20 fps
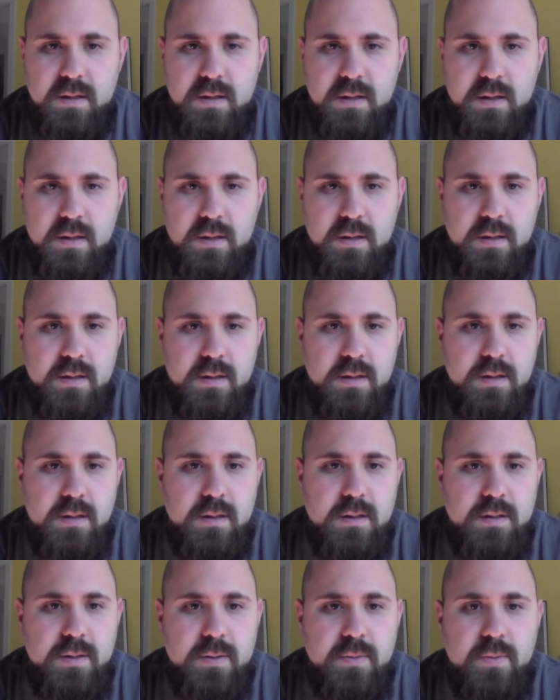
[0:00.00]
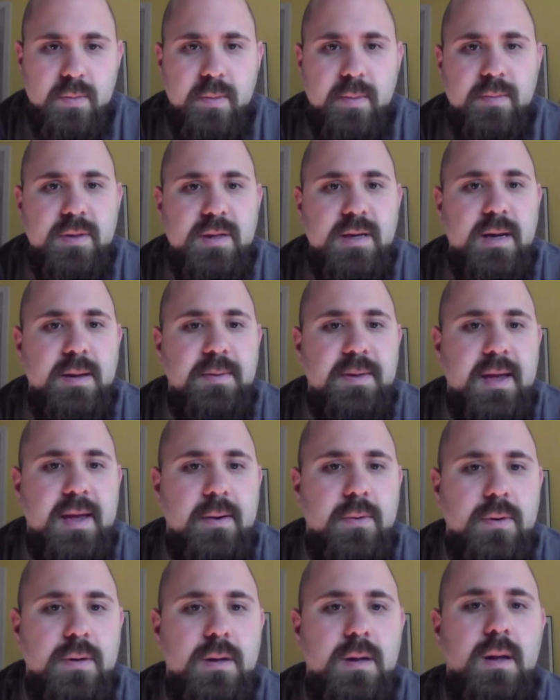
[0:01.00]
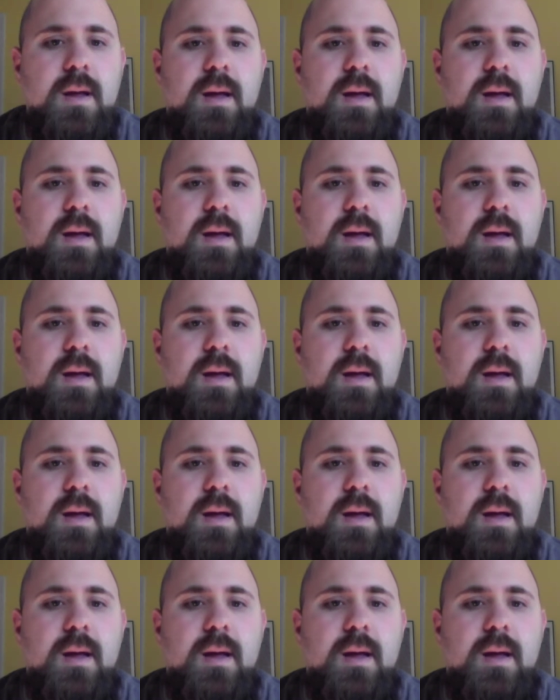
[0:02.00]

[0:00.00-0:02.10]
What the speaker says: I don't remember the name of that one.